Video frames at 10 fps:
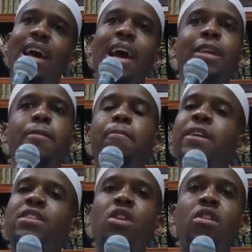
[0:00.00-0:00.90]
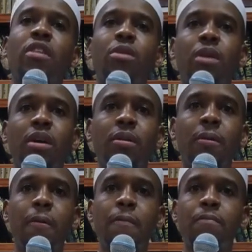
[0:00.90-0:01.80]
And the place is already what?
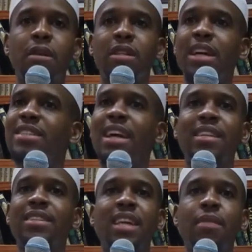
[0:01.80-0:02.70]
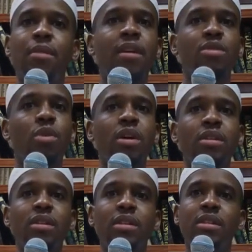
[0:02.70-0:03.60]
That's not the same as what?
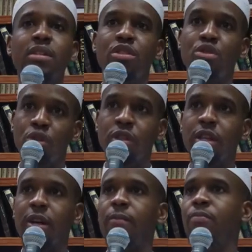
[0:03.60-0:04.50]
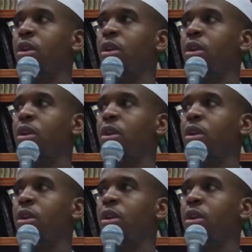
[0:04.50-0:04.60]
This dunya.